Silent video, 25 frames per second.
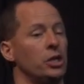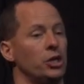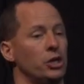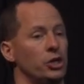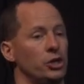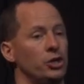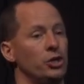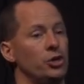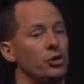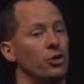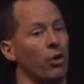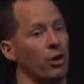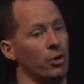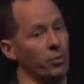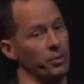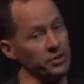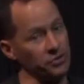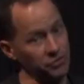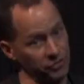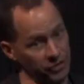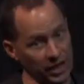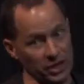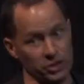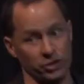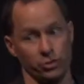You're with
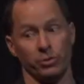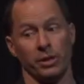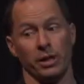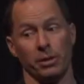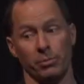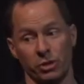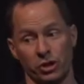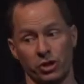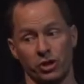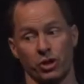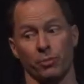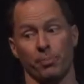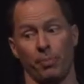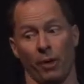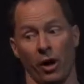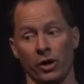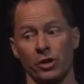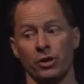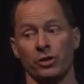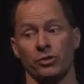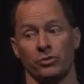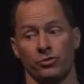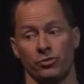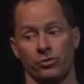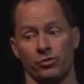sexually immature
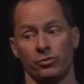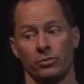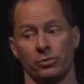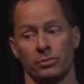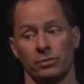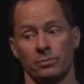partners.